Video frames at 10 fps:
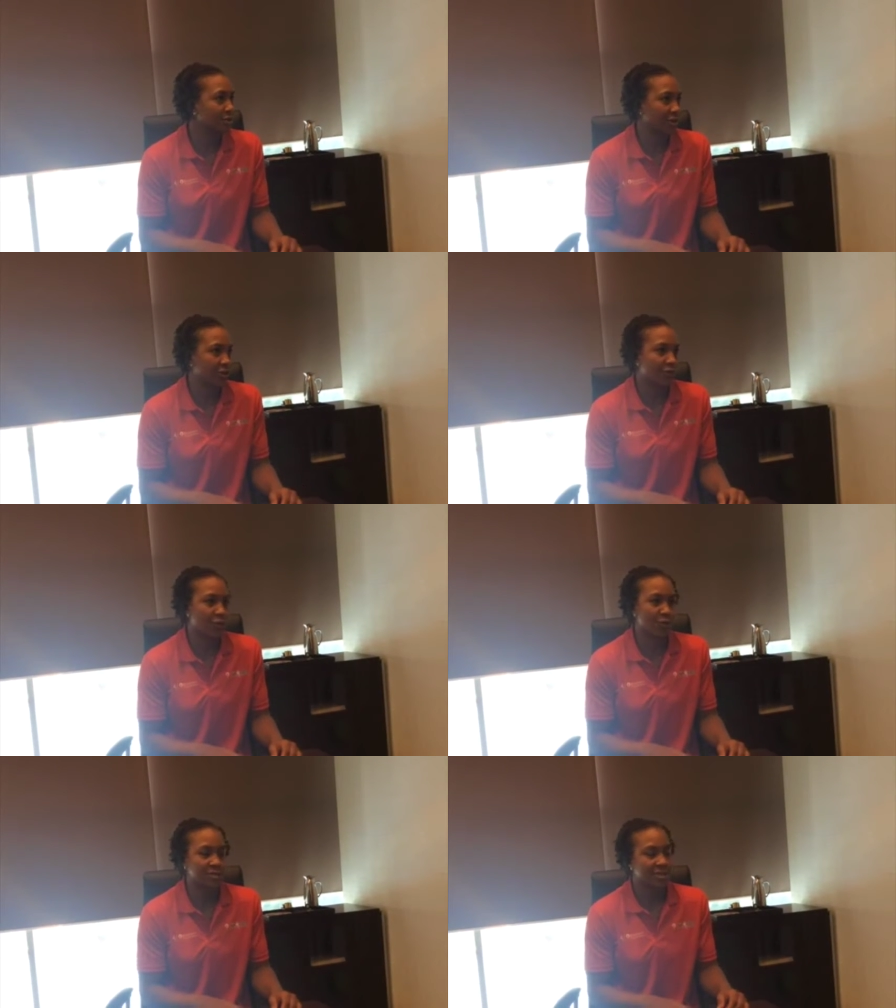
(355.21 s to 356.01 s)
You know, of
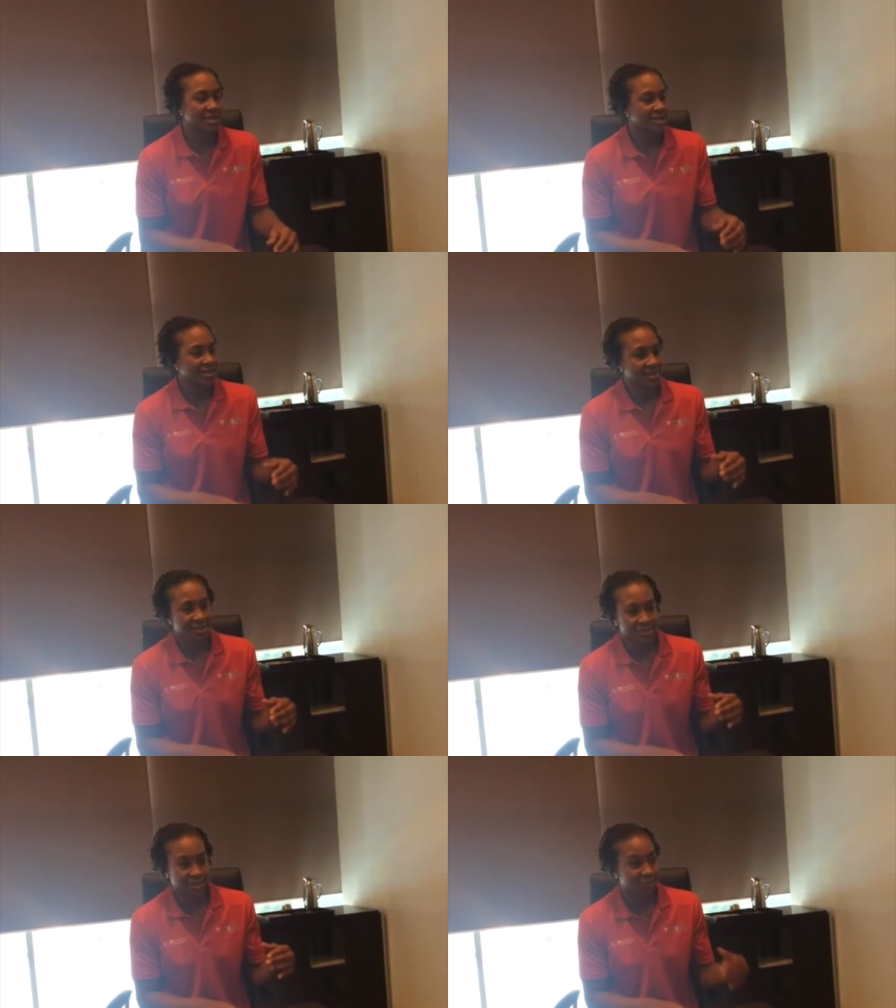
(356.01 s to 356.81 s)
course,
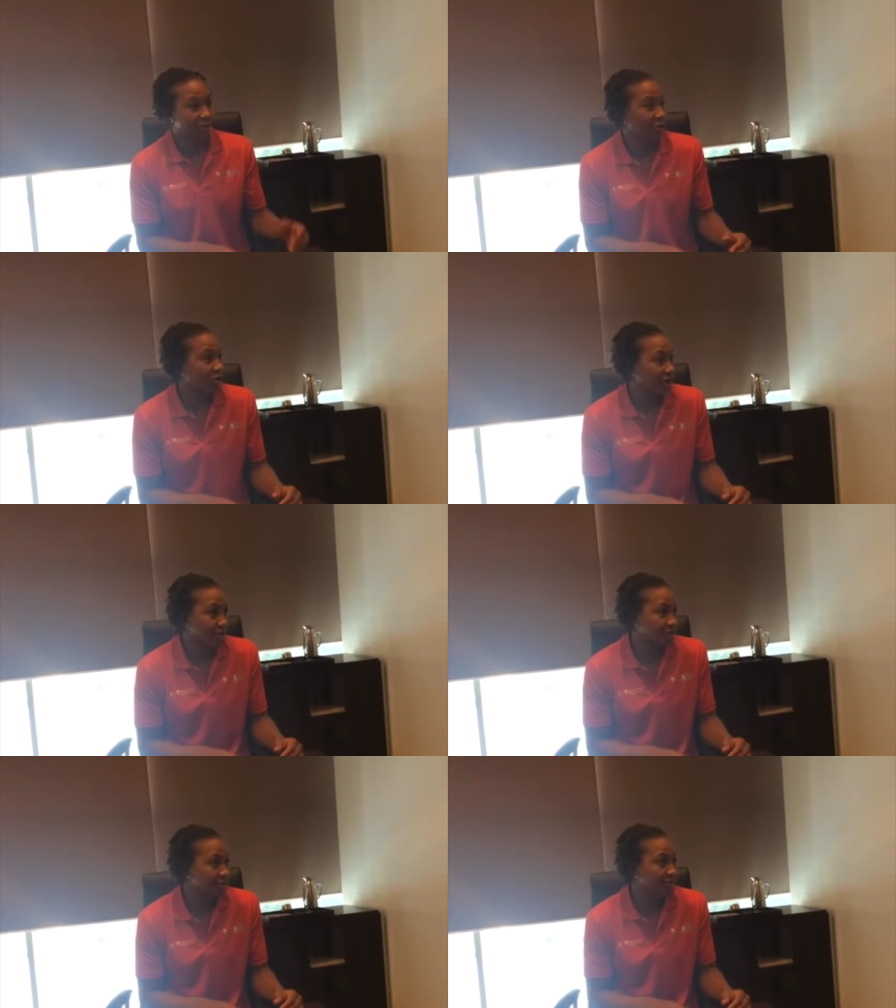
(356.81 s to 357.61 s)
she was hard on
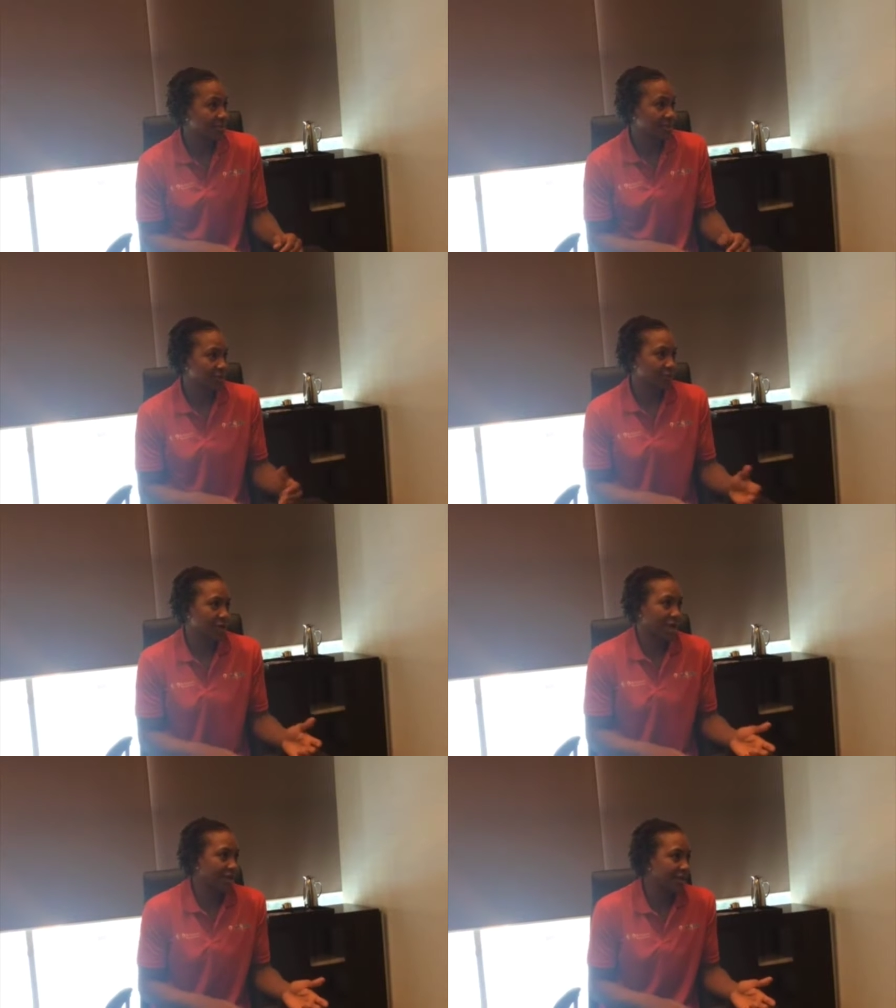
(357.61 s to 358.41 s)
us, but that's what
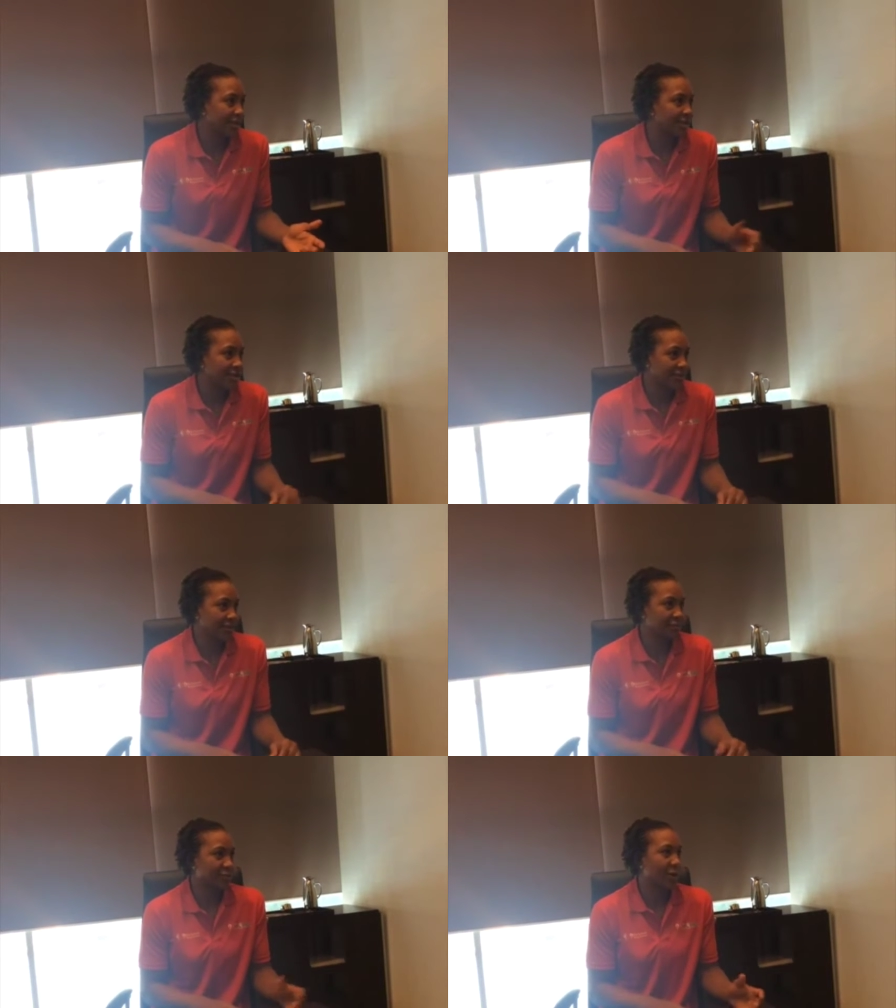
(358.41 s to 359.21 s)
I needed, and
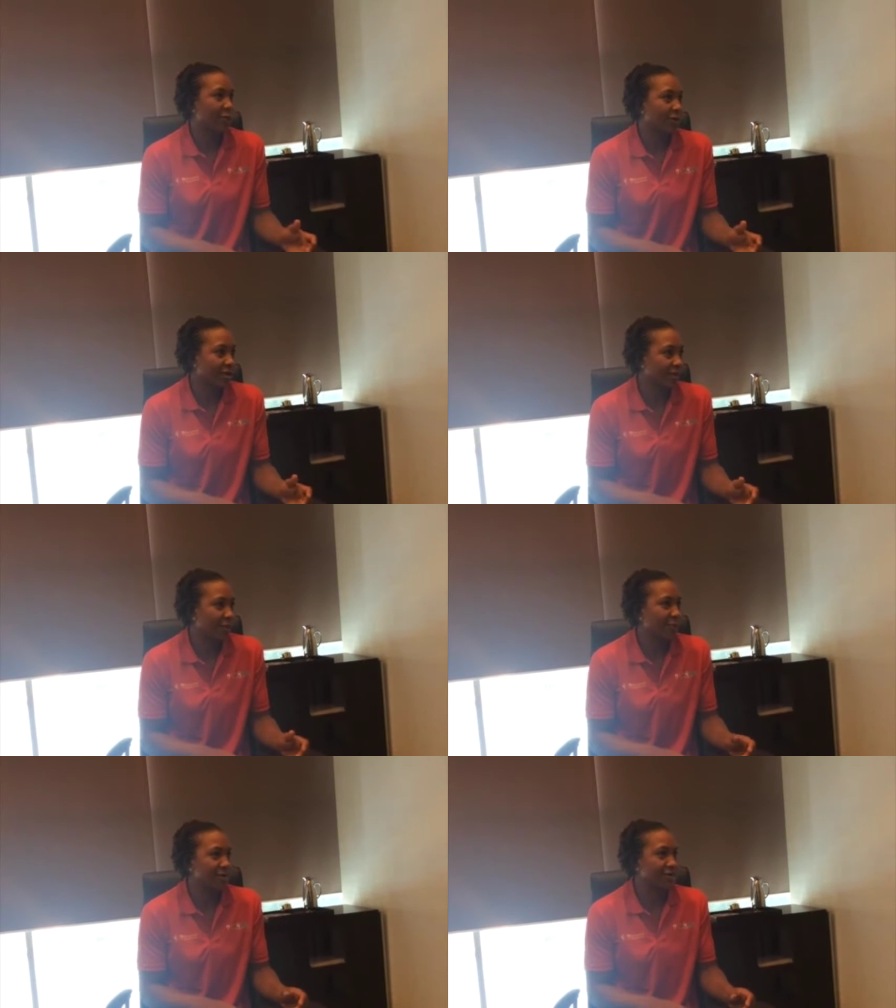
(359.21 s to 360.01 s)
that's what I mm-hmm. wanted. I
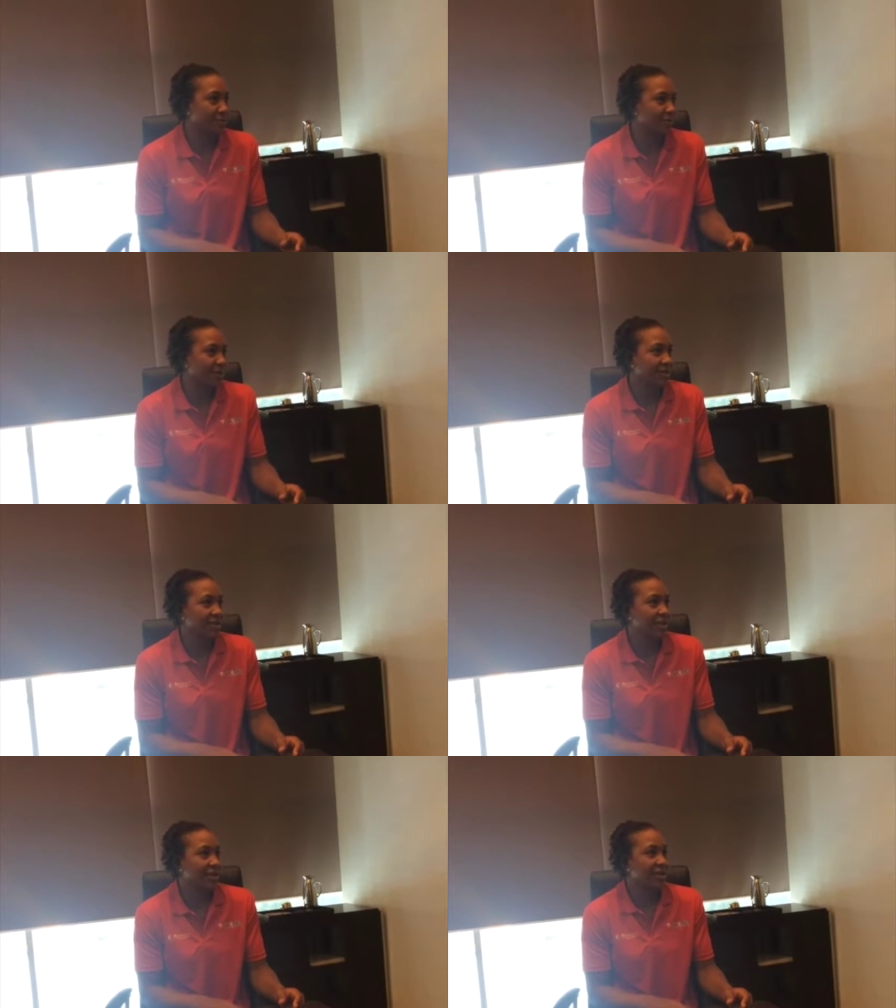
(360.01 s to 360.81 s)
wanted somebody
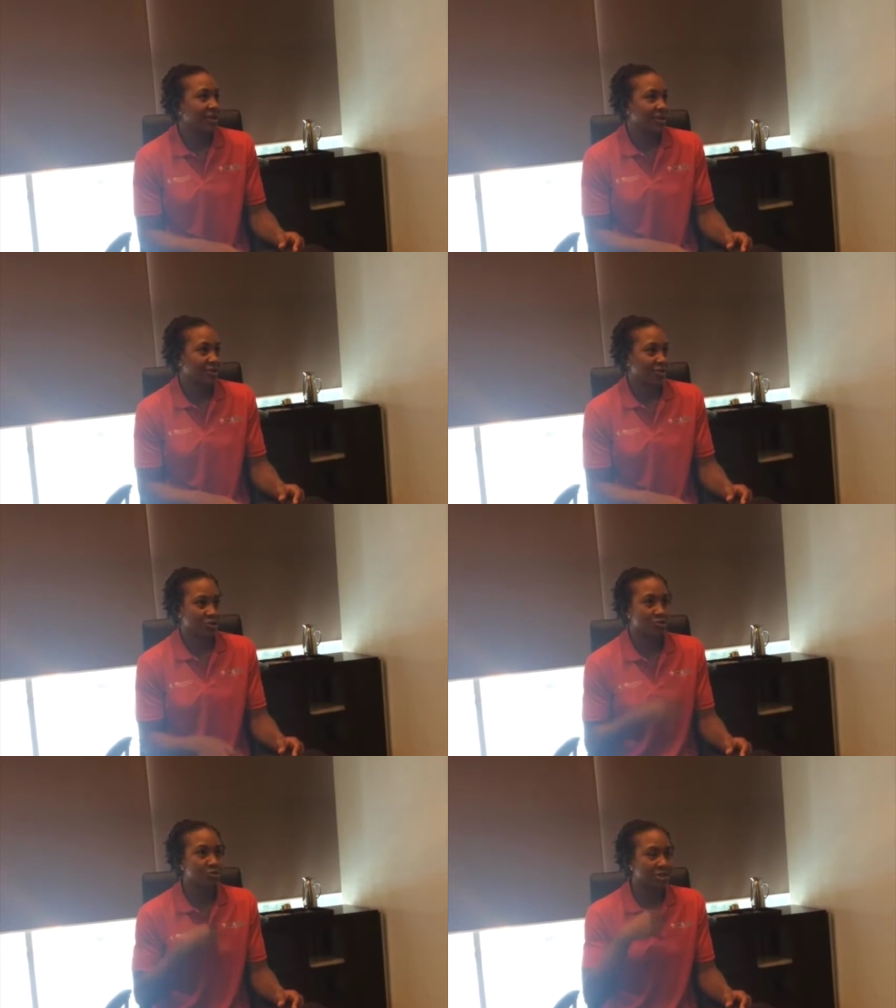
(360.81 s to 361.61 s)
that you know,
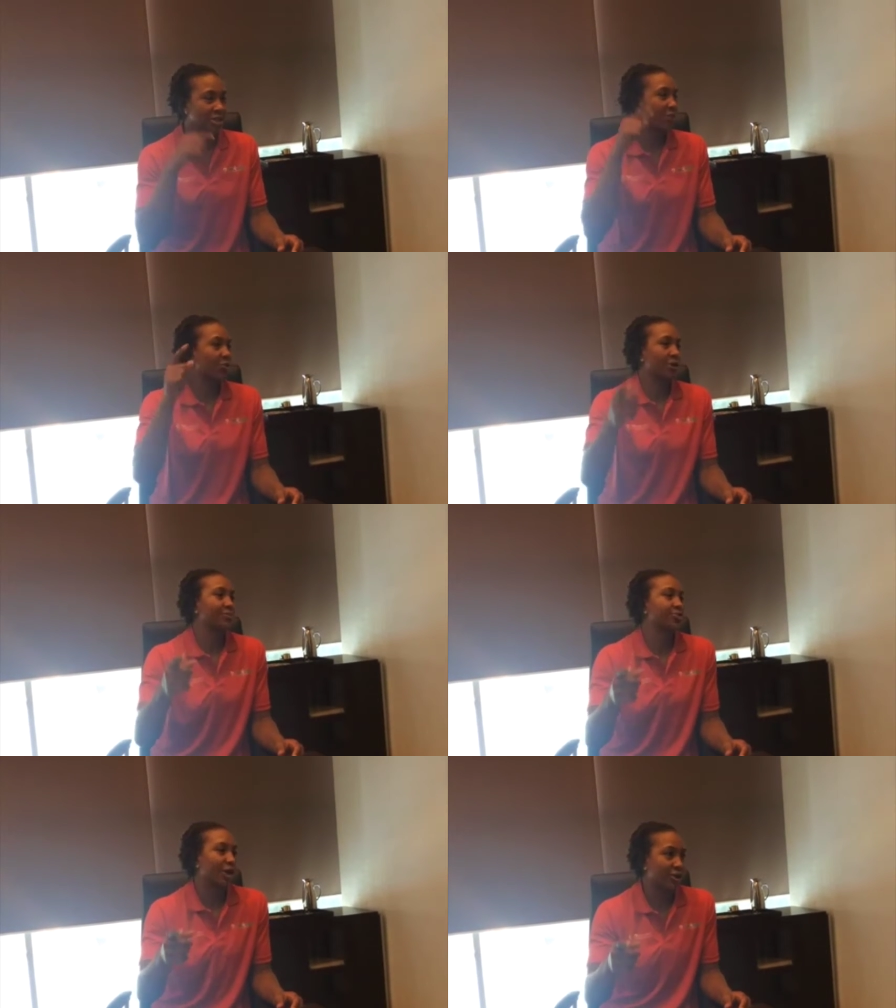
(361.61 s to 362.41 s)
you see where
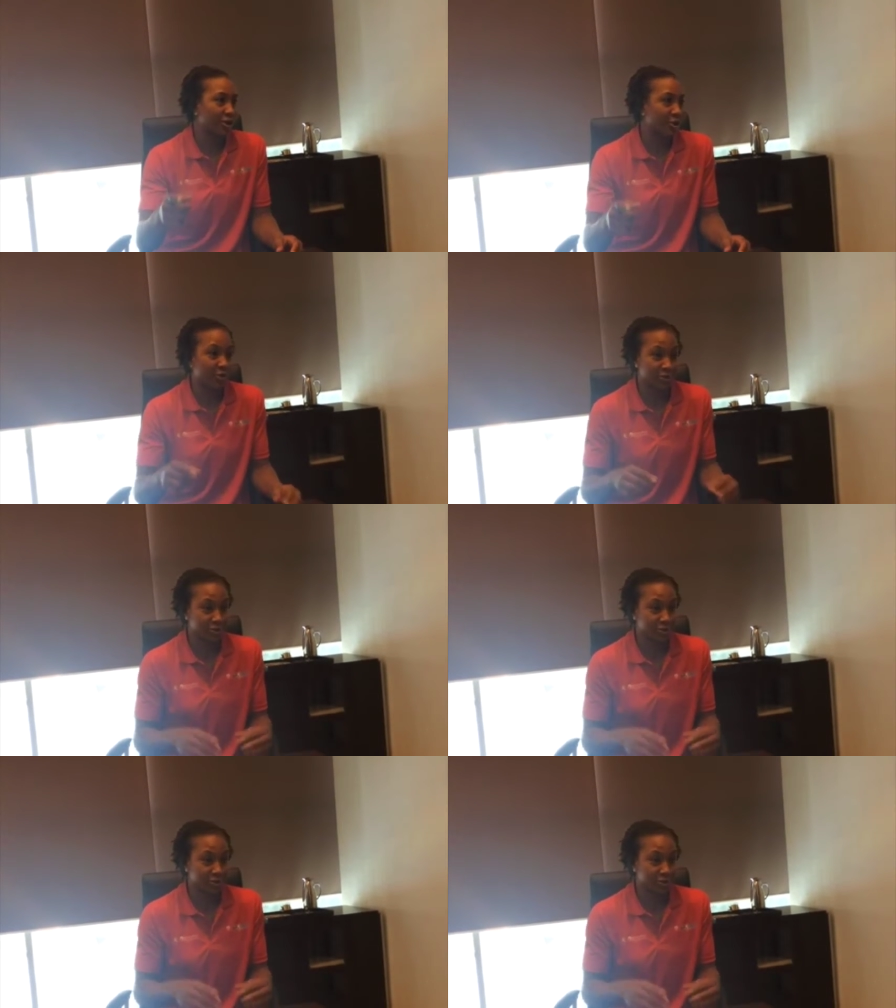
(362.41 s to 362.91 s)
I'm trying to go, and